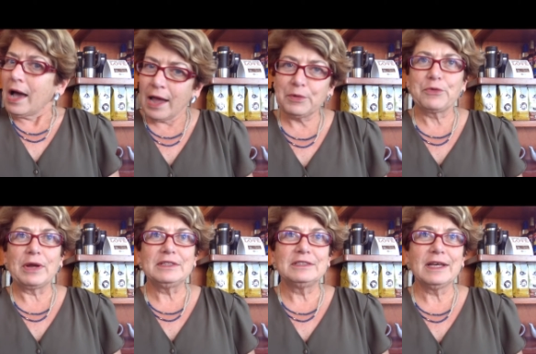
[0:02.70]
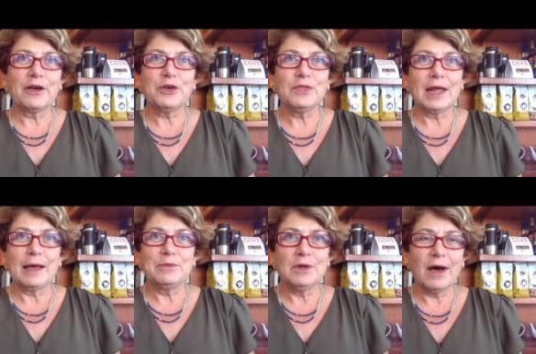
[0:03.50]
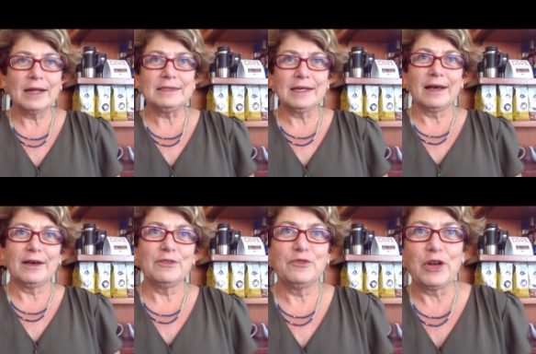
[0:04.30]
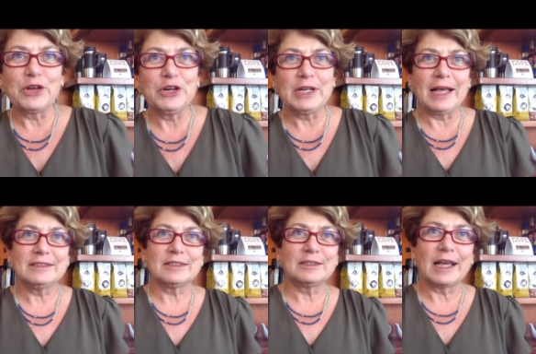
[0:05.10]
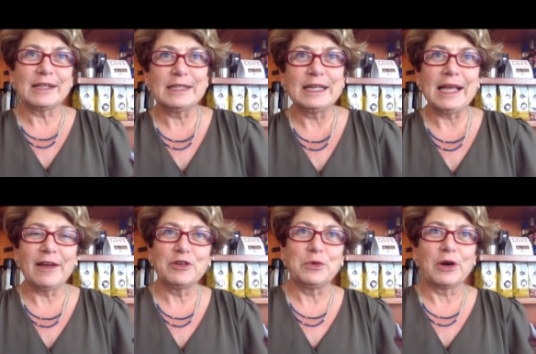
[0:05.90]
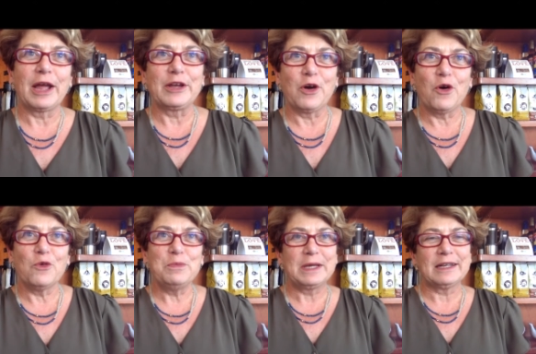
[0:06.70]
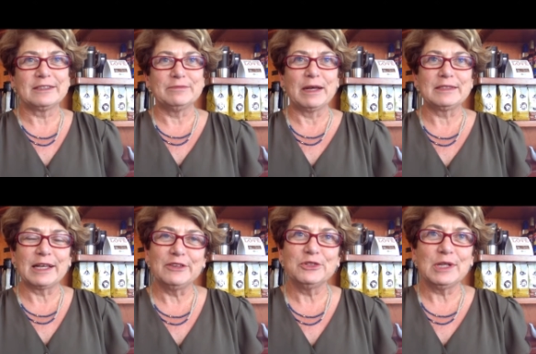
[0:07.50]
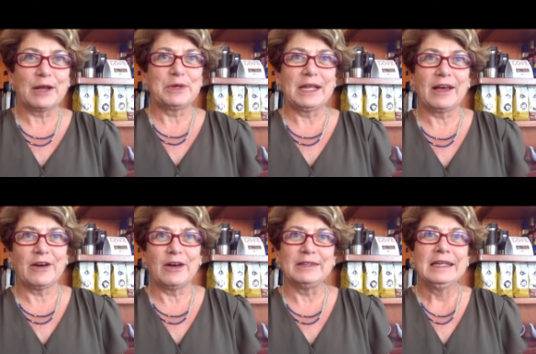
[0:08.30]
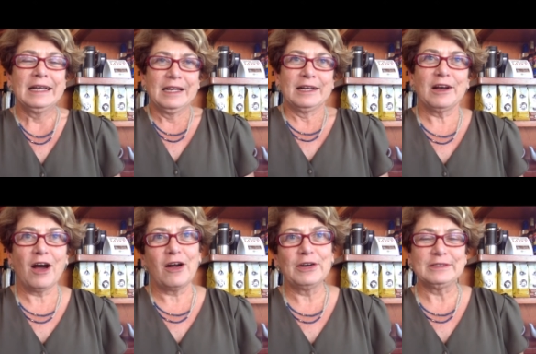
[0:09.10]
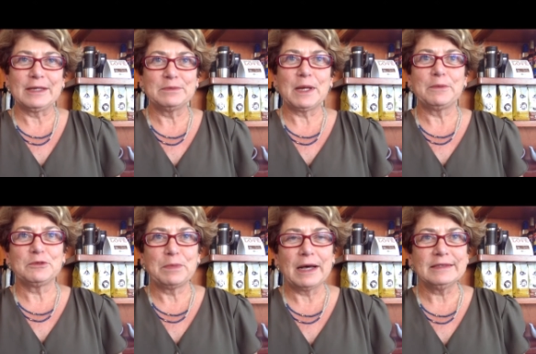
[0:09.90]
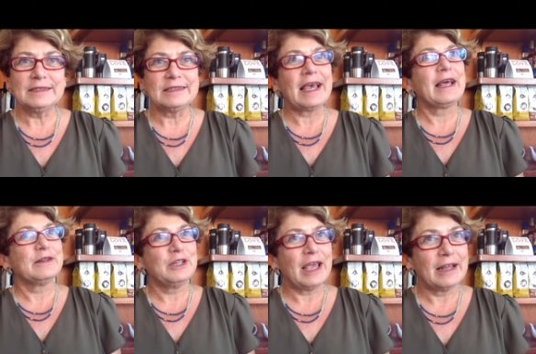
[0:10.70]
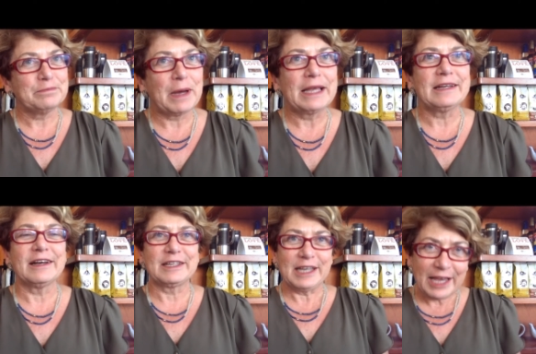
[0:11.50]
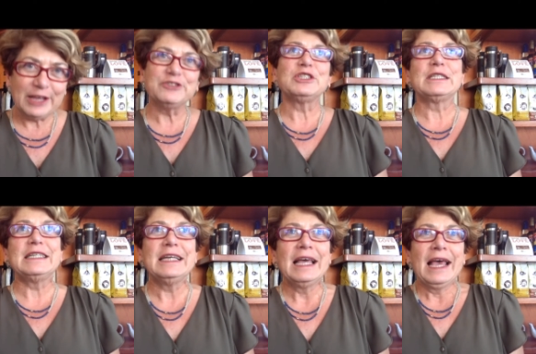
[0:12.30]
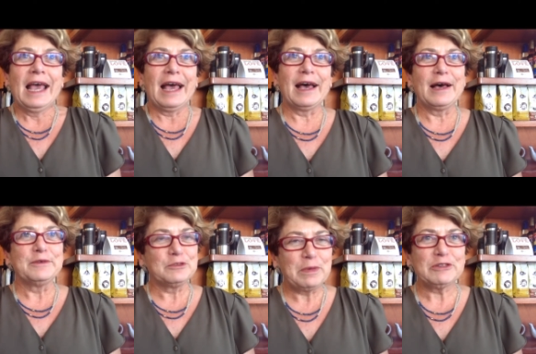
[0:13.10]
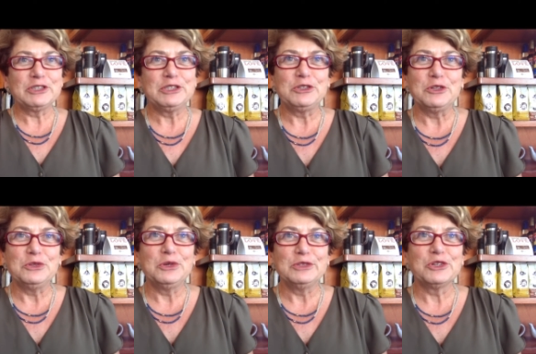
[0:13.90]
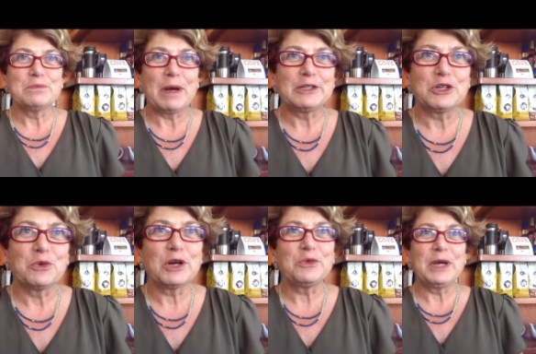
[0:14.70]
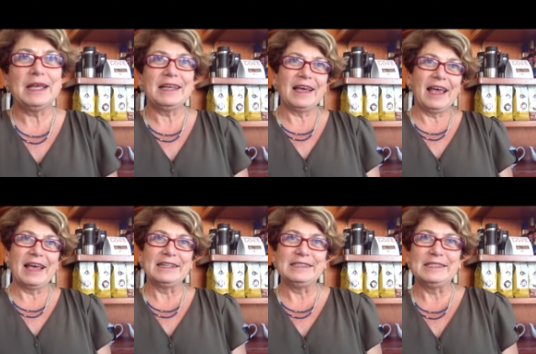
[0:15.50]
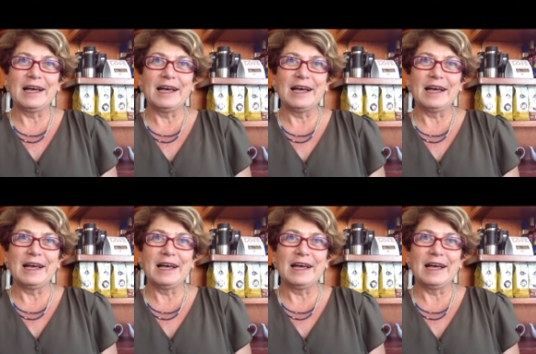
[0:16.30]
I regret to tell you that I'm not very good at cycling everywhere I go because of my schedule. I rely on car and sometimes bus and bike occasionally, especially during bike to work week and